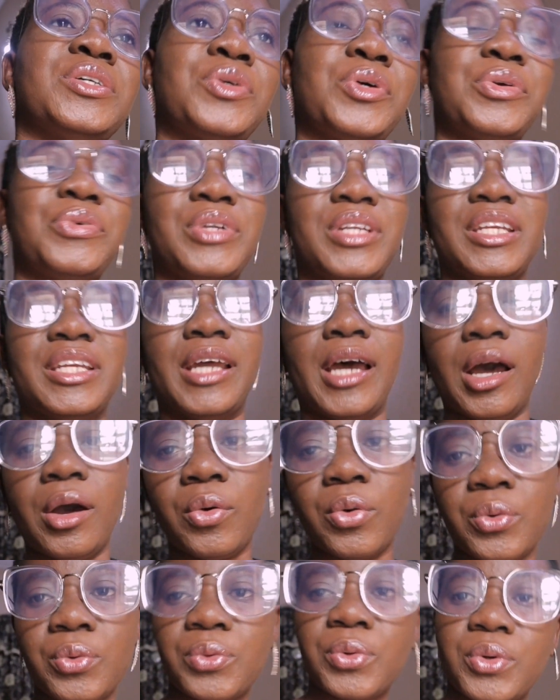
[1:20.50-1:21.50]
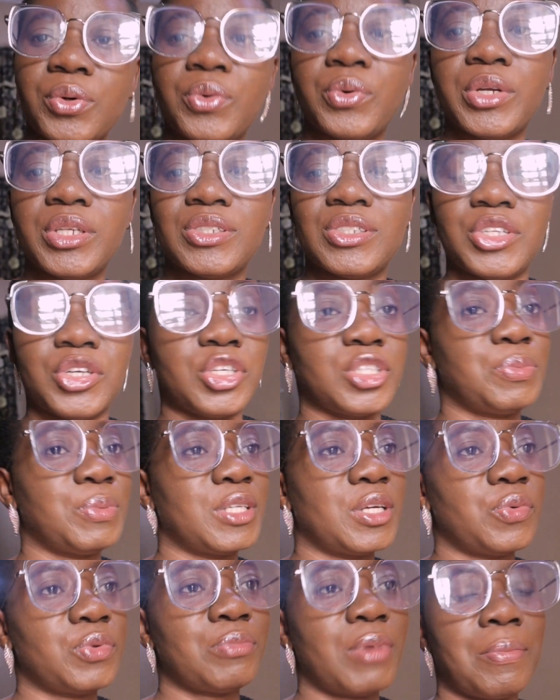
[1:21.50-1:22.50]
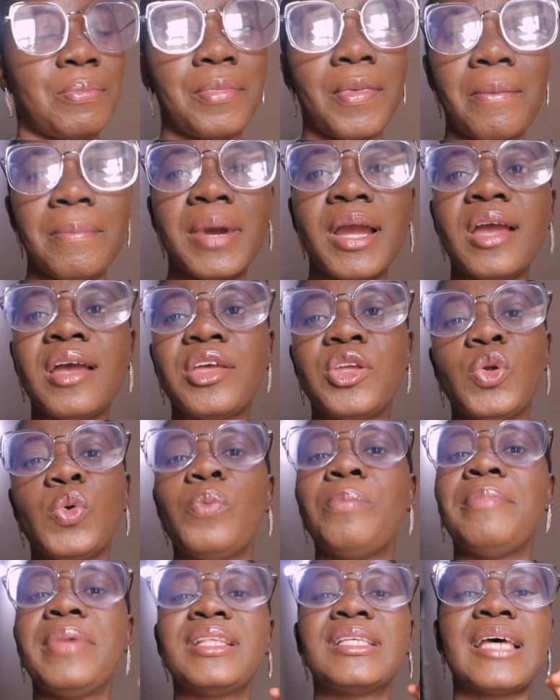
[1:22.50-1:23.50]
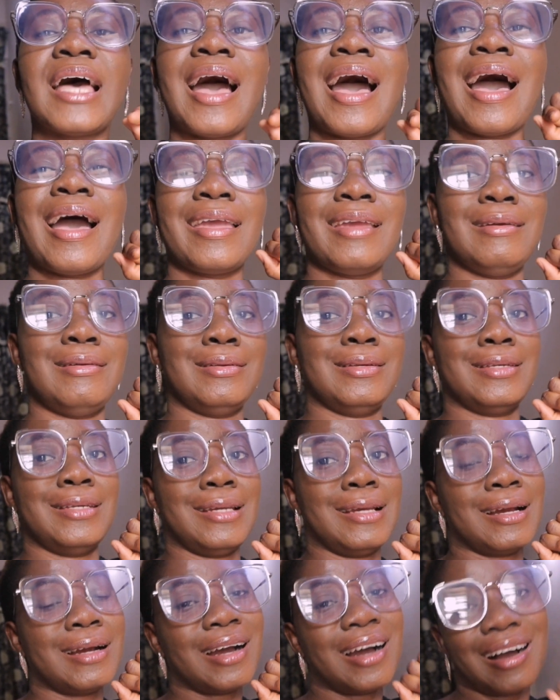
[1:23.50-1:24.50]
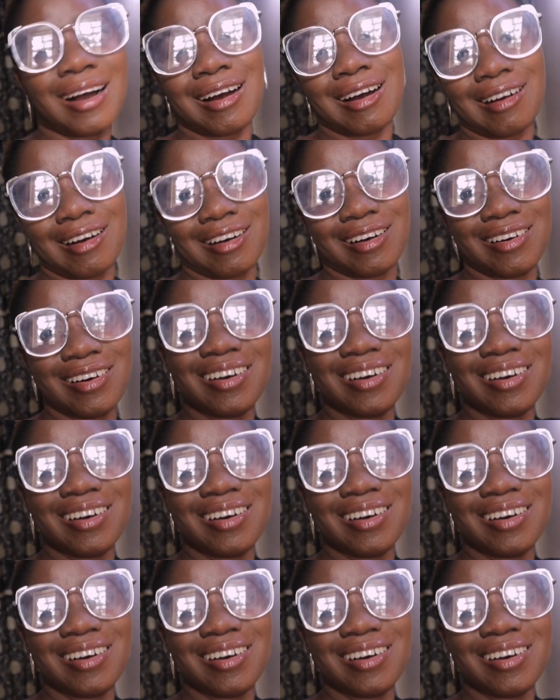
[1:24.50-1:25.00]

hurry now. Going to the hospital with my mom. You meet her in the car.